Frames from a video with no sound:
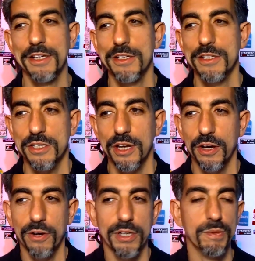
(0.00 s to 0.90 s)

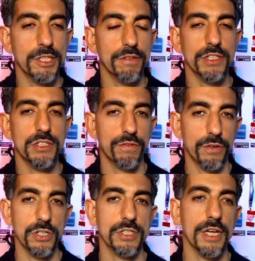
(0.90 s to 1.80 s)
So, especially if it's the
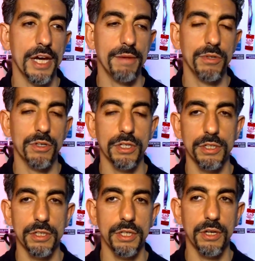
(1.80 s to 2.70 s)
first time
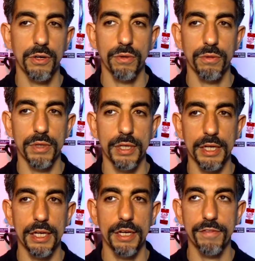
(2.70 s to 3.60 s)

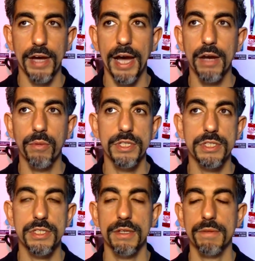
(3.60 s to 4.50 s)
if I was